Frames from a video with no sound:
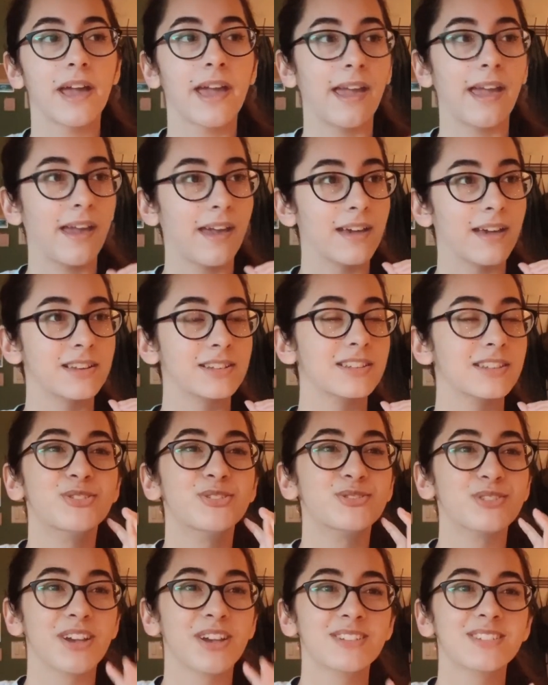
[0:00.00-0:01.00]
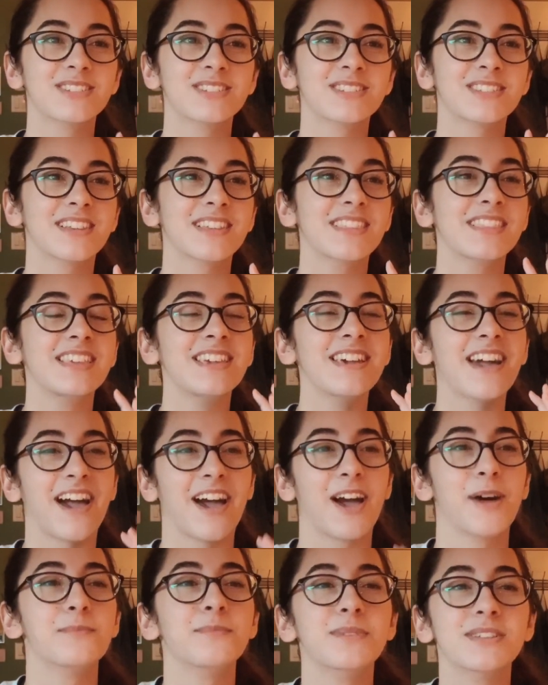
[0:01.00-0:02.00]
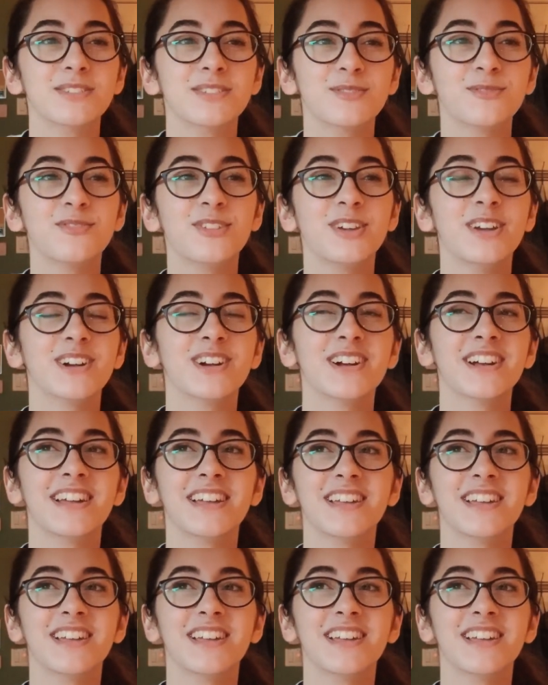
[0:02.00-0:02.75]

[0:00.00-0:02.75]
and just the atmosphere